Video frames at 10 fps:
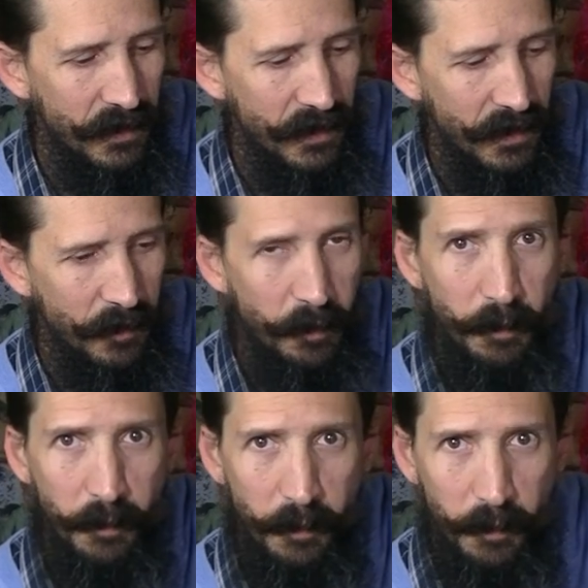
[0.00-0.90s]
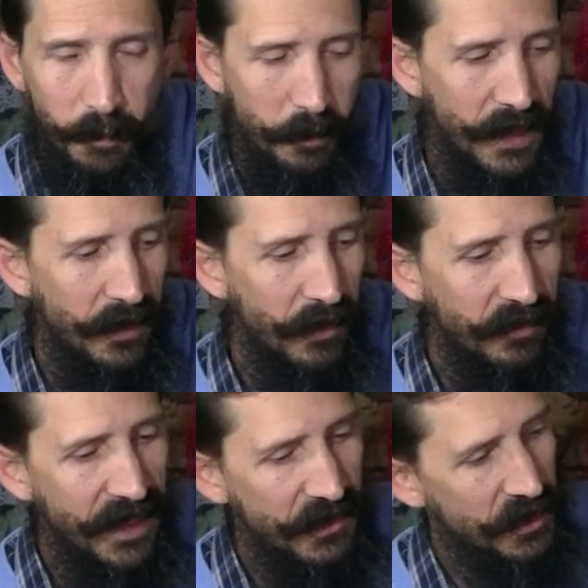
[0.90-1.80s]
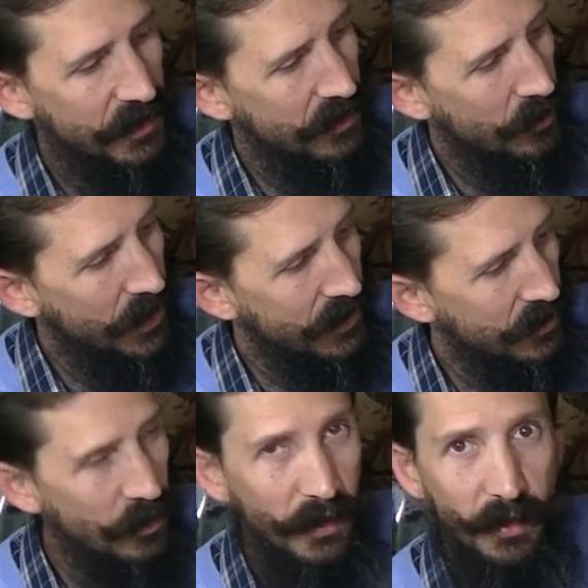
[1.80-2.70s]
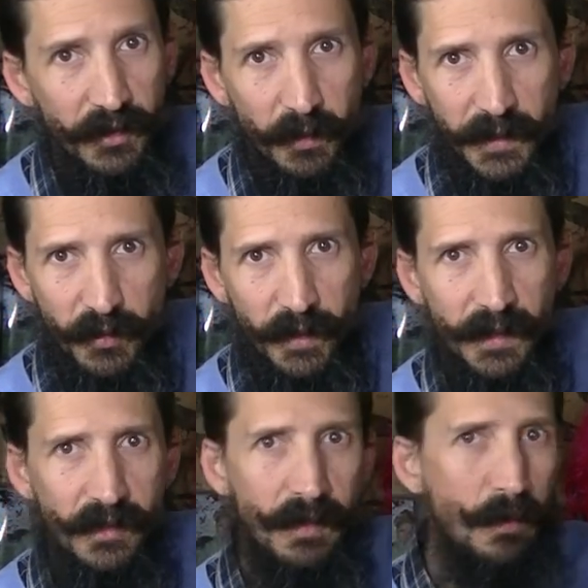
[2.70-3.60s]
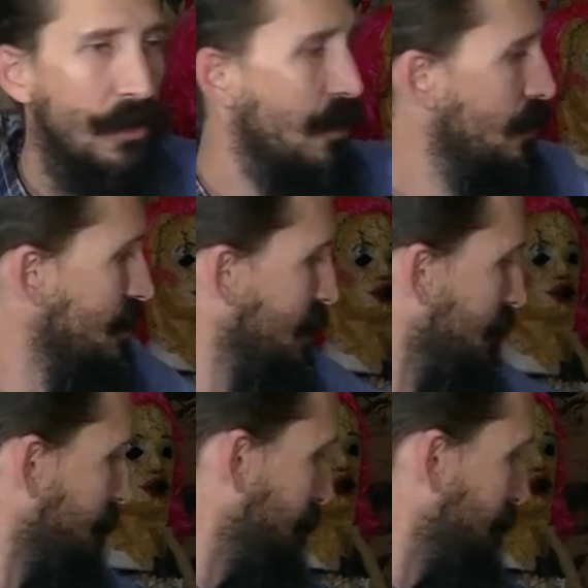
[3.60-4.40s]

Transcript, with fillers: the pile of ashes, right? So we're going to be drilling some more holes here.